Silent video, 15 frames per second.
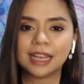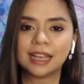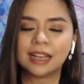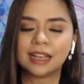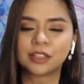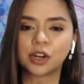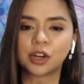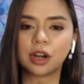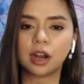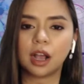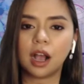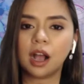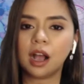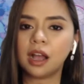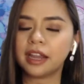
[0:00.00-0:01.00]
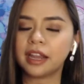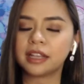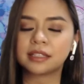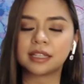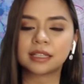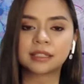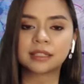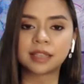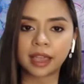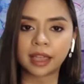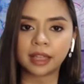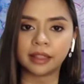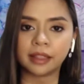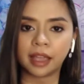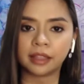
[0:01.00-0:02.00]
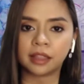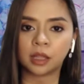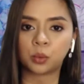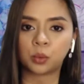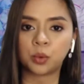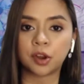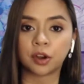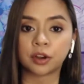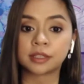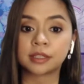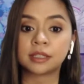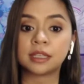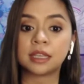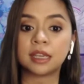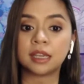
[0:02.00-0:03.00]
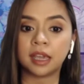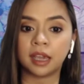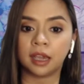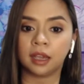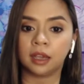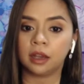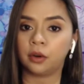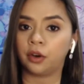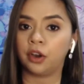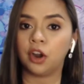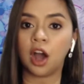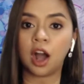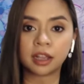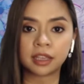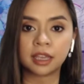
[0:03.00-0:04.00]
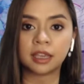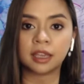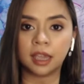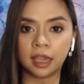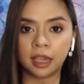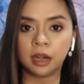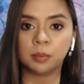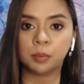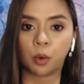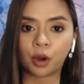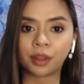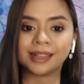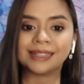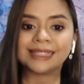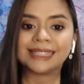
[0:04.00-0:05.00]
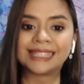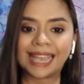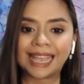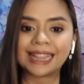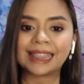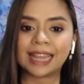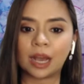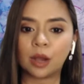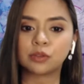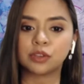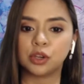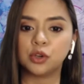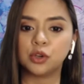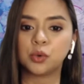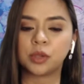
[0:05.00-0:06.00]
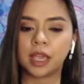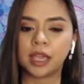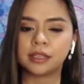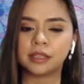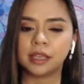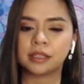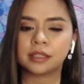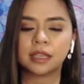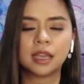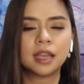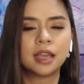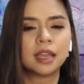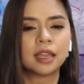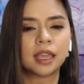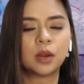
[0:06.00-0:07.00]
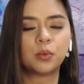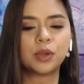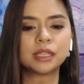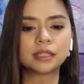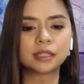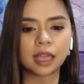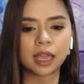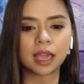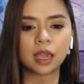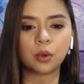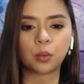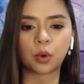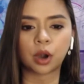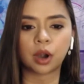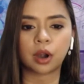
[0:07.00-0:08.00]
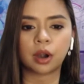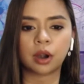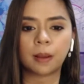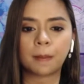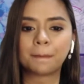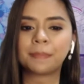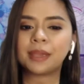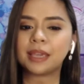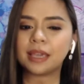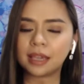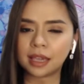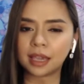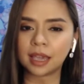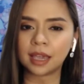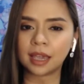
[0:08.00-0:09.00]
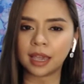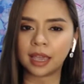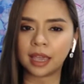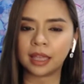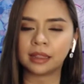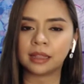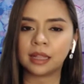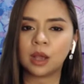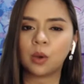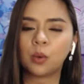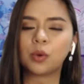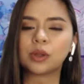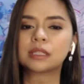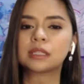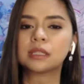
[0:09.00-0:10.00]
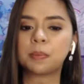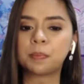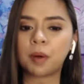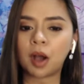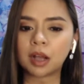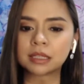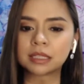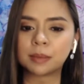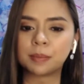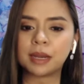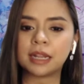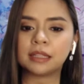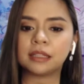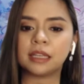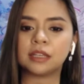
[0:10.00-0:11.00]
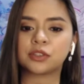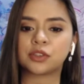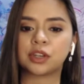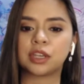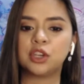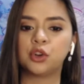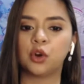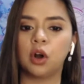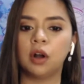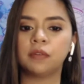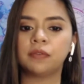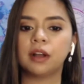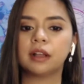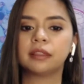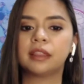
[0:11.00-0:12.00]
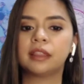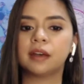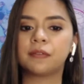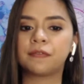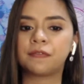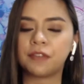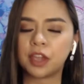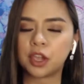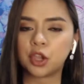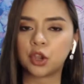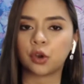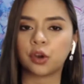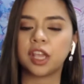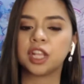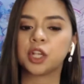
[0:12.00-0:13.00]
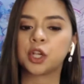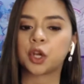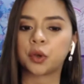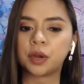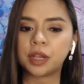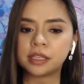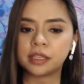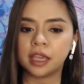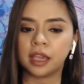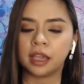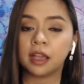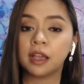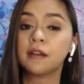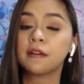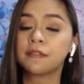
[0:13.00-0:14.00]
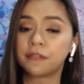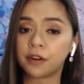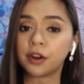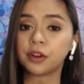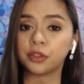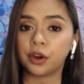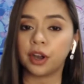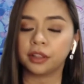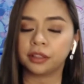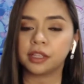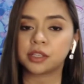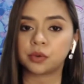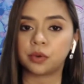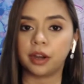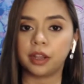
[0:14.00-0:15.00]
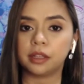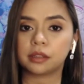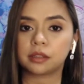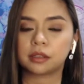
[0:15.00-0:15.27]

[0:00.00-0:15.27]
Sir, it is the second day that we are seeing or logging in more than 10,000 new cases. Can we say we're peaking, and what's the possibility, Sir Guido, of the figure increasing further at this rate?